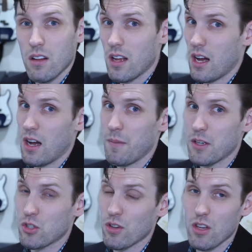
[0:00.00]
Uh, make
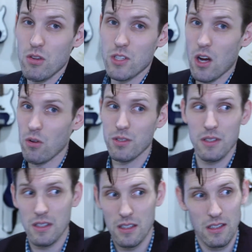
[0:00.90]
sure that you don't
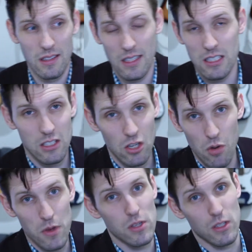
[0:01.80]
listen to your
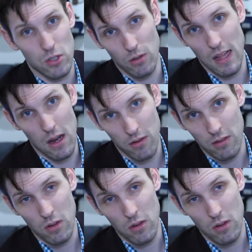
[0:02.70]
music too loud,